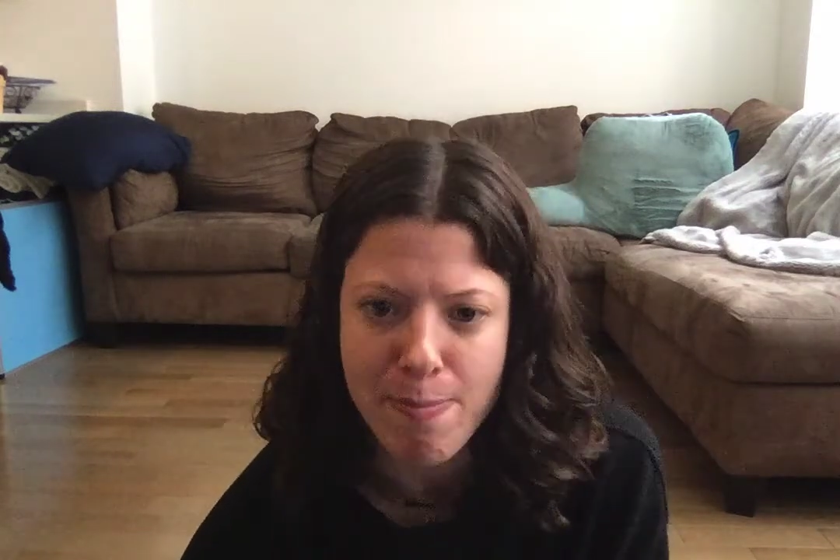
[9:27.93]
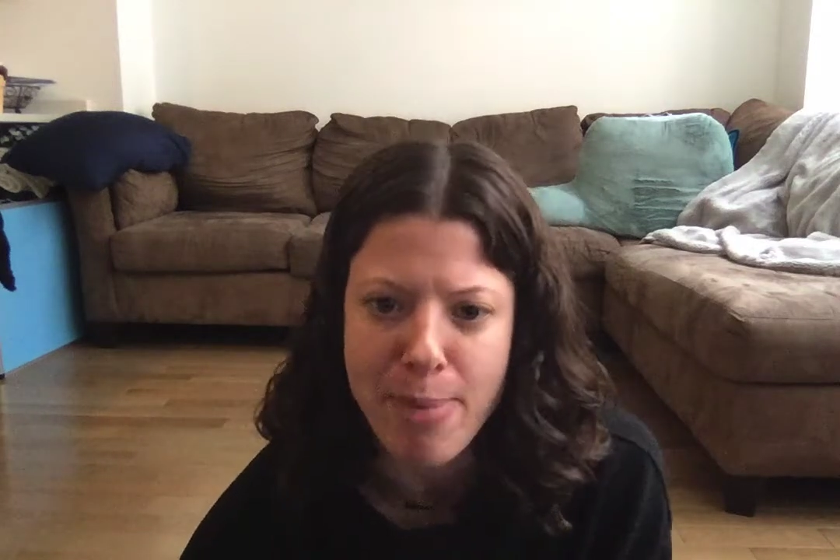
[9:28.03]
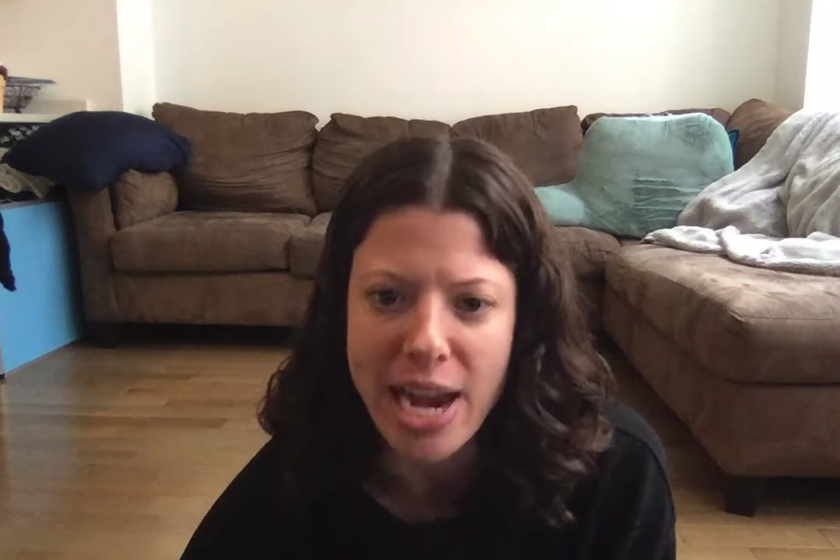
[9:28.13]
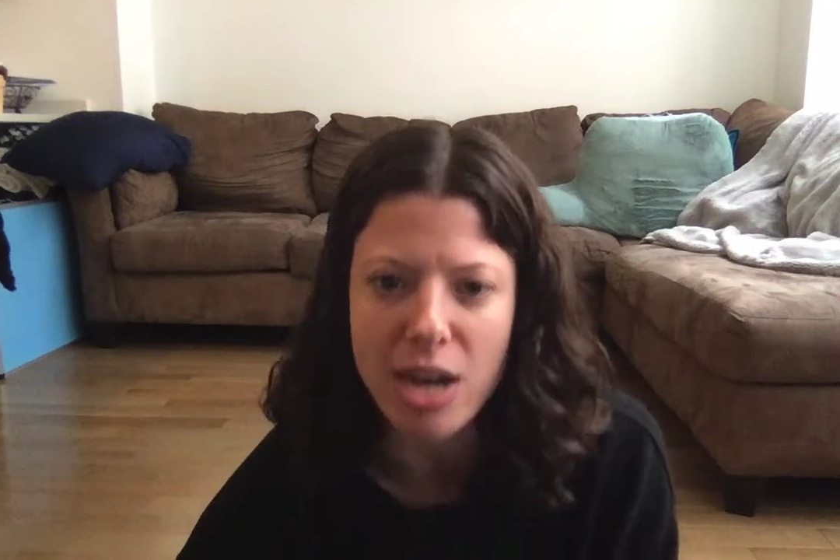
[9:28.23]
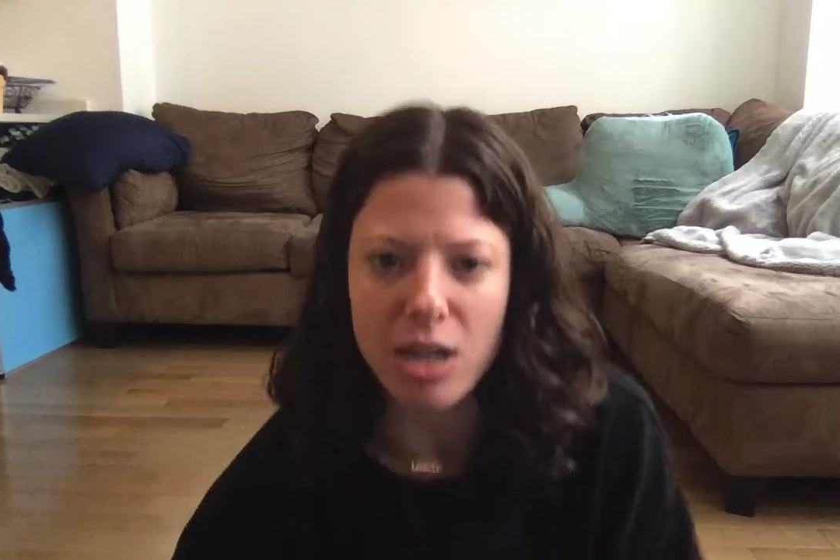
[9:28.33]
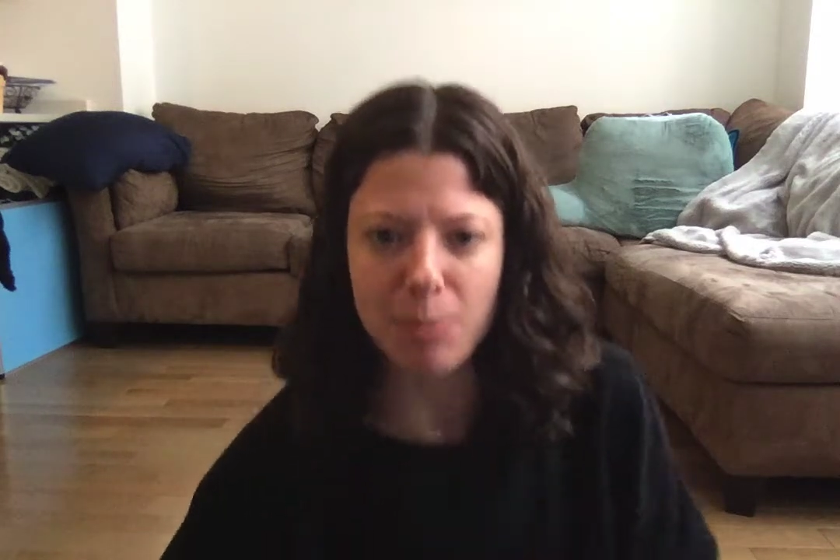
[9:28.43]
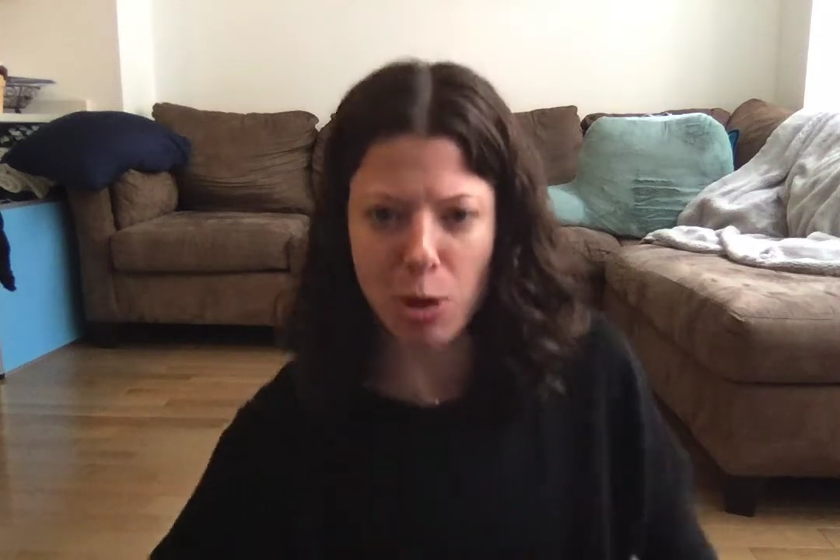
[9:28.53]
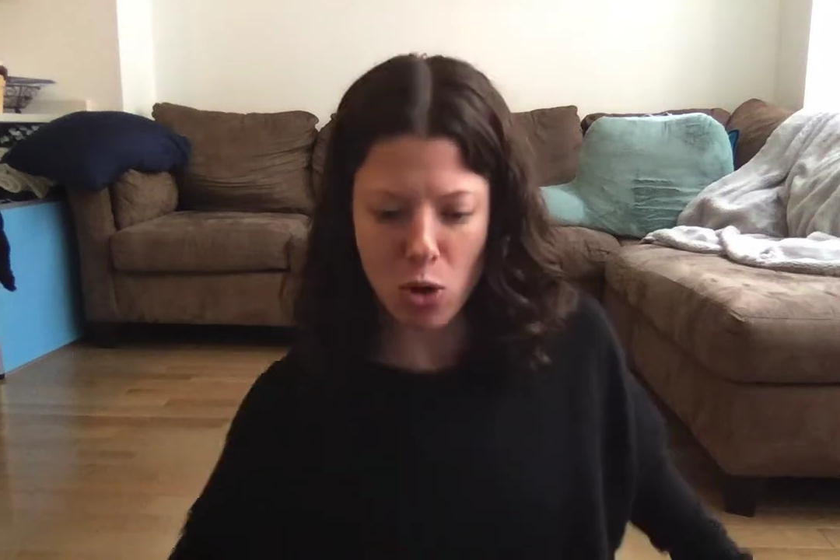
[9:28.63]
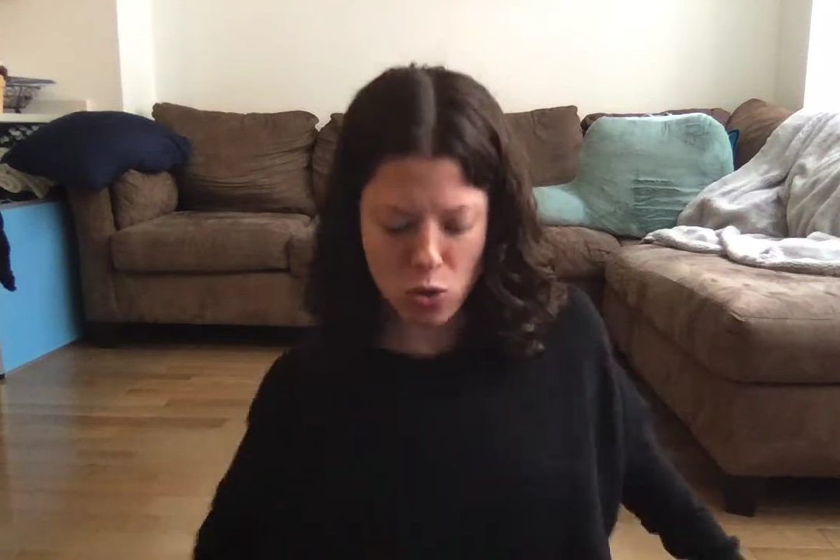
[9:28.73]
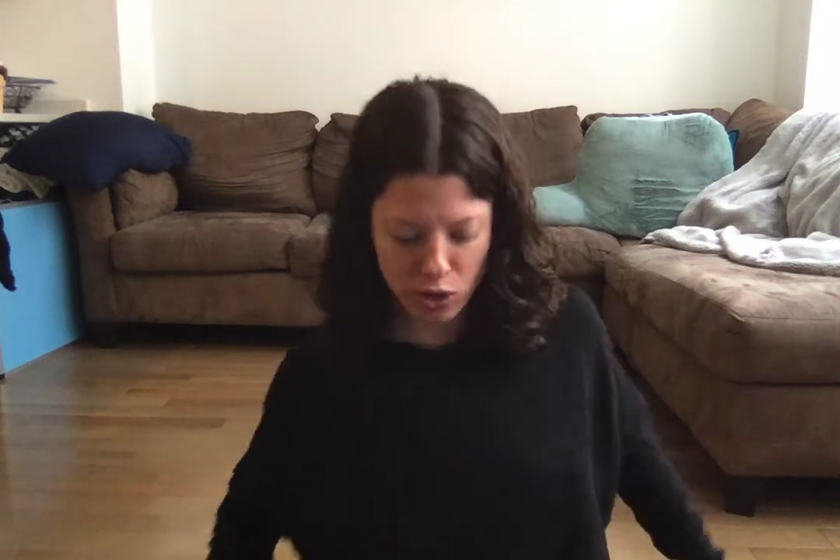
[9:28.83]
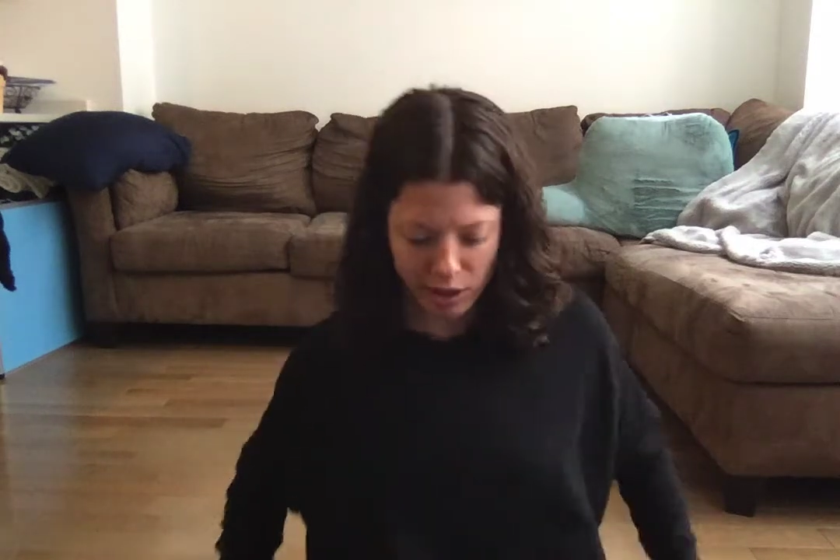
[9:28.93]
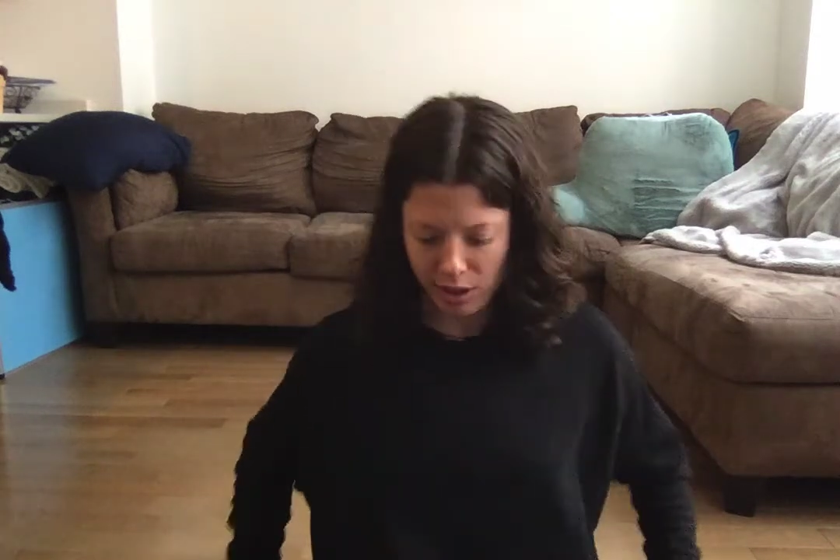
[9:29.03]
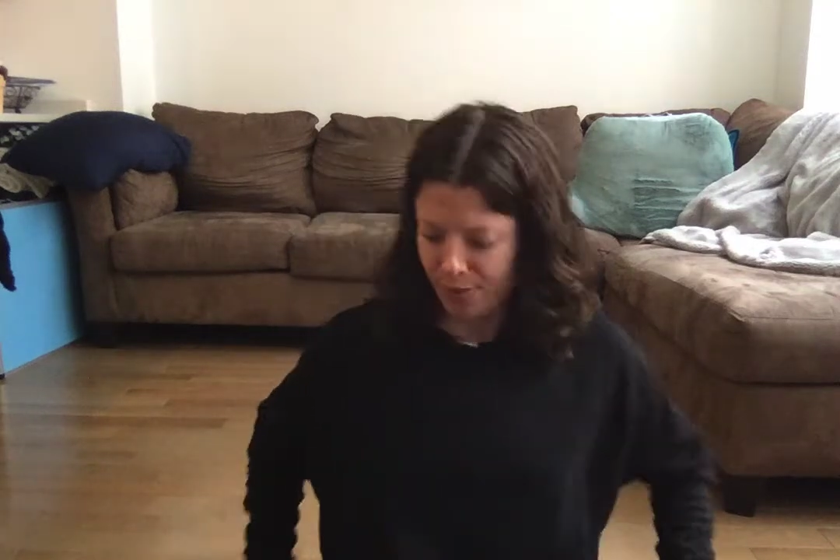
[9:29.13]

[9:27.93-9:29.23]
bear pose.